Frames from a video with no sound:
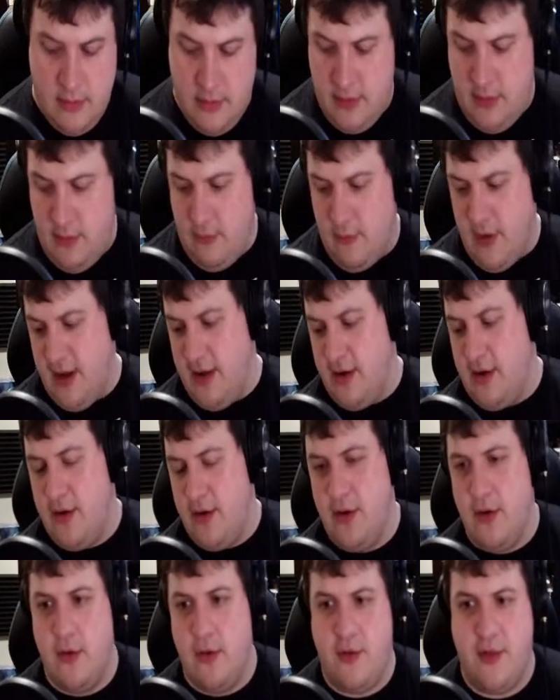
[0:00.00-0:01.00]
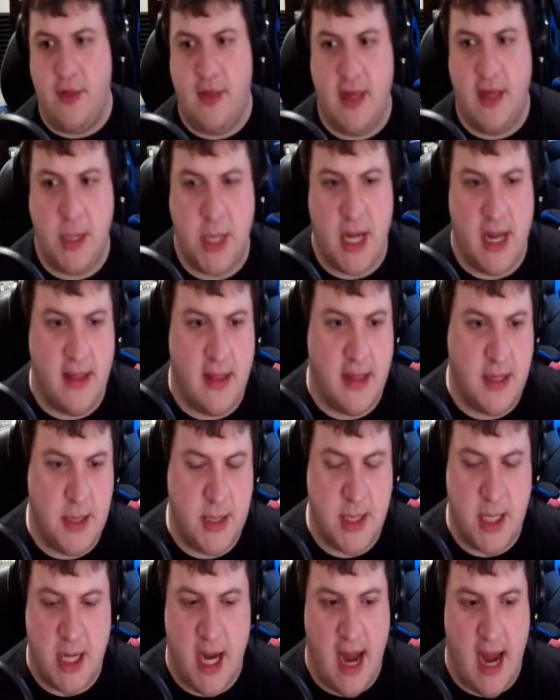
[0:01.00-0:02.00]
Wait, you don't know who CJ the
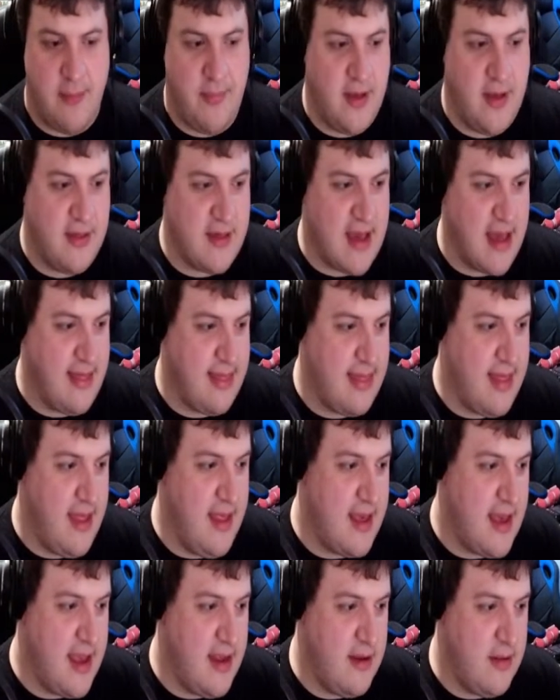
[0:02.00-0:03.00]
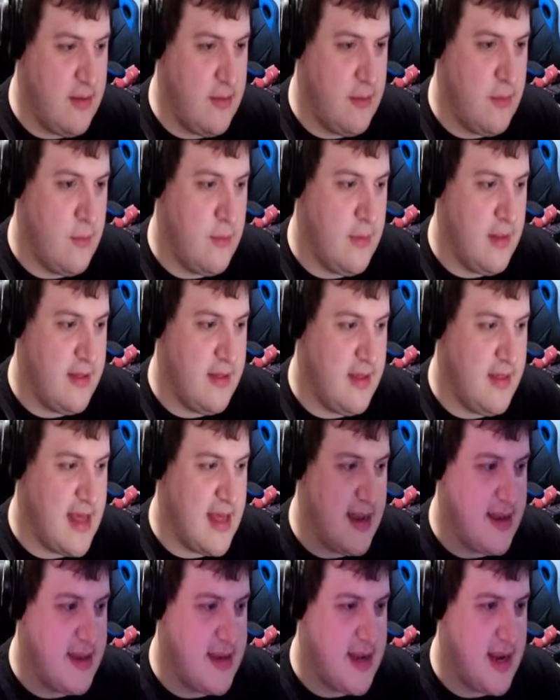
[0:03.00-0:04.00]
Champ is? I think I do. Is he
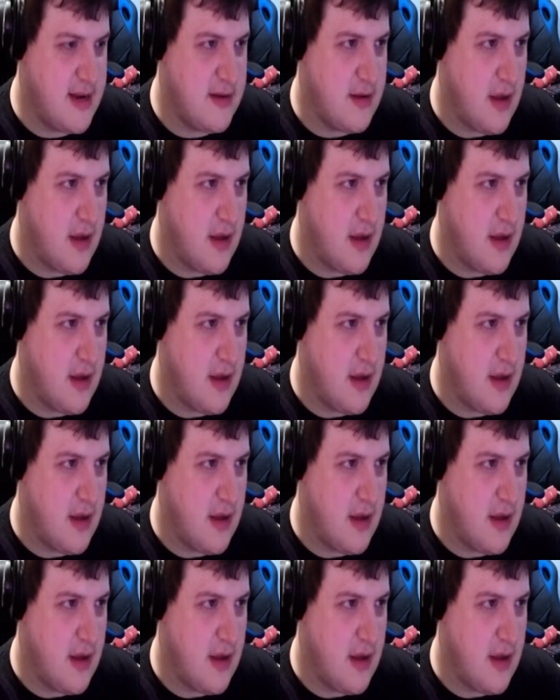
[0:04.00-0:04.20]
that TikToker?